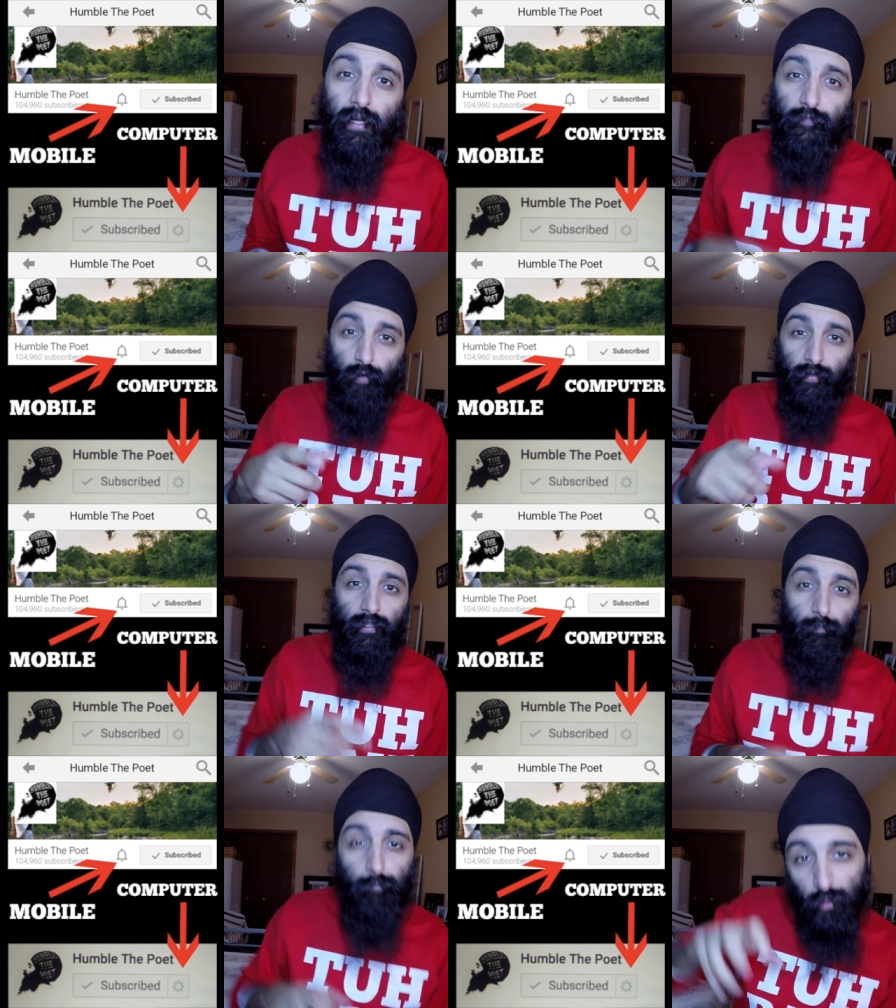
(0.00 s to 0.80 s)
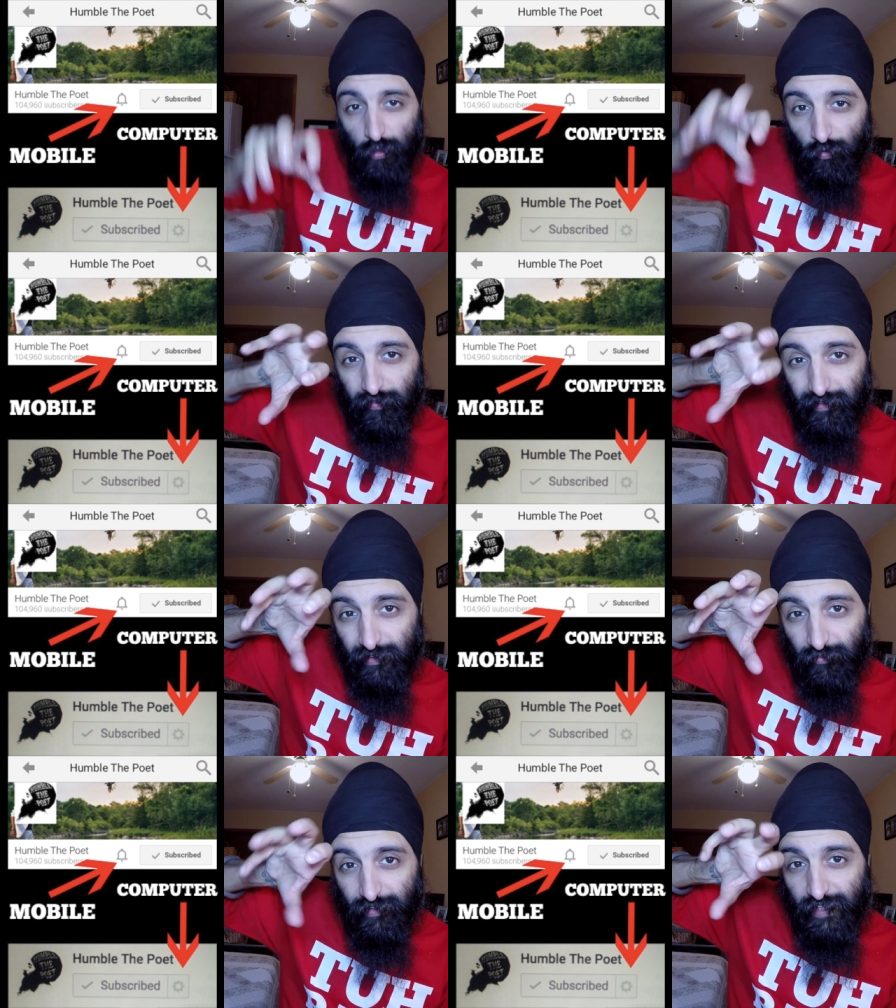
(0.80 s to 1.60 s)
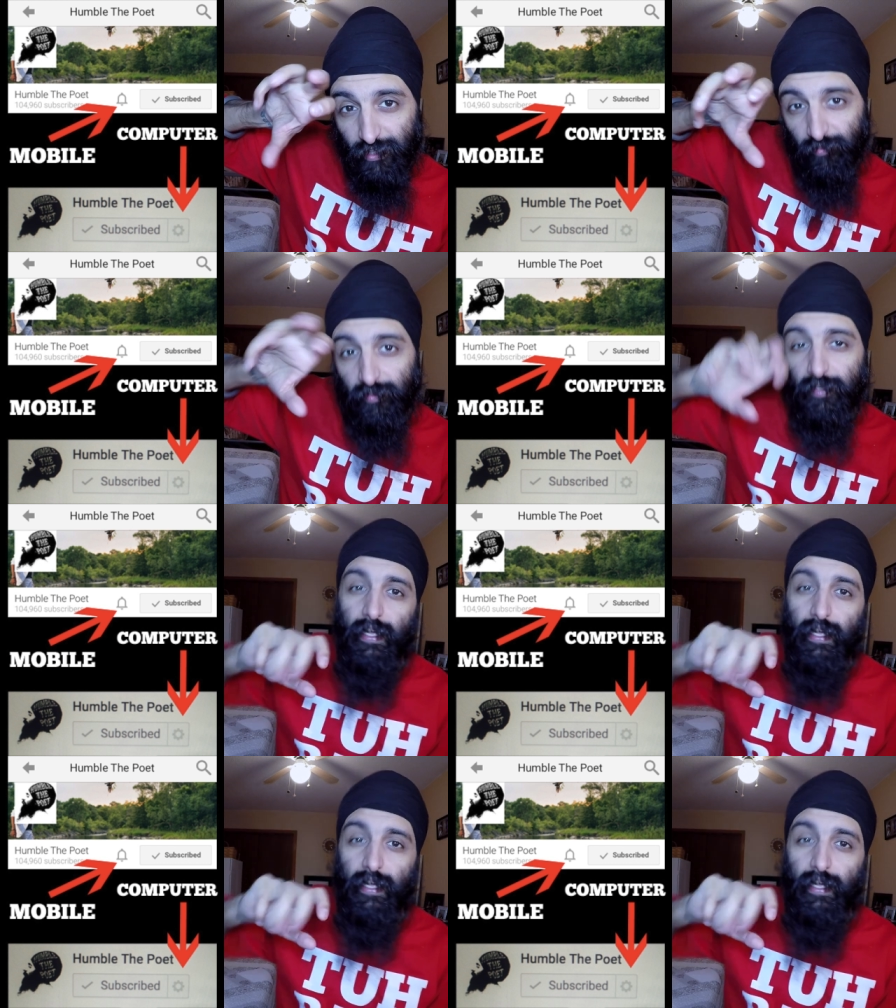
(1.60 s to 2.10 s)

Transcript: If you're on the computer, it's a little gear.